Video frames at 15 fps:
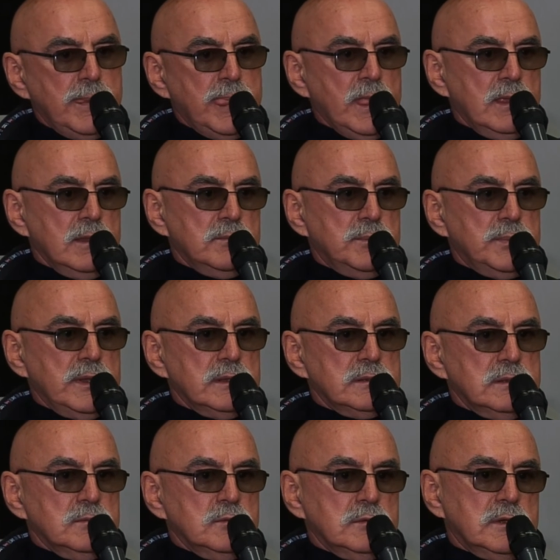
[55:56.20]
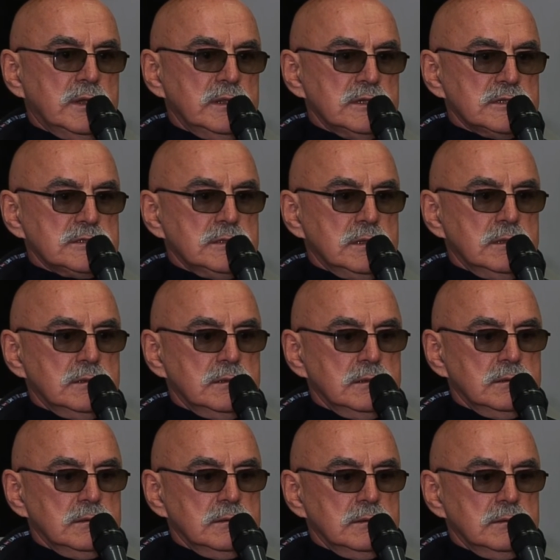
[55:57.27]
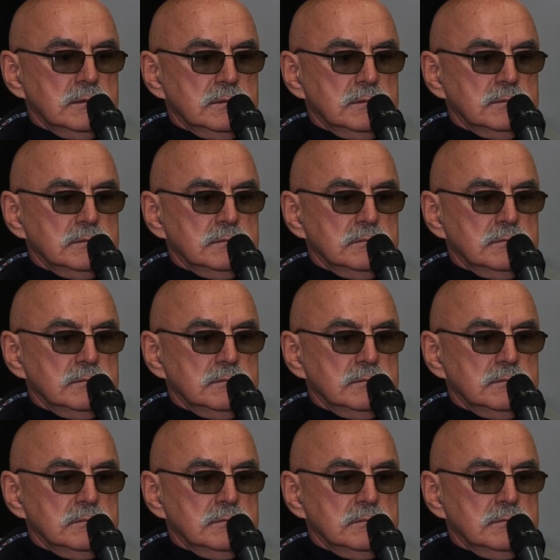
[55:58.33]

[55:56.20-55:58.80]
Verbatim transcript: um, simple uh, construction uh,